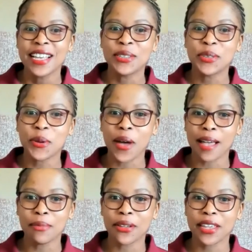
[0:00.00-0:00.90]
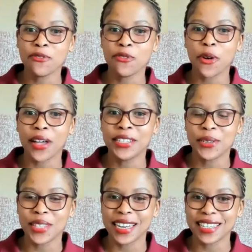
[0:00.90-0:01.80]
So I'm looking forward
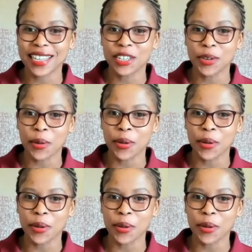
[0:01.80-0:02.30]
to the discussion we're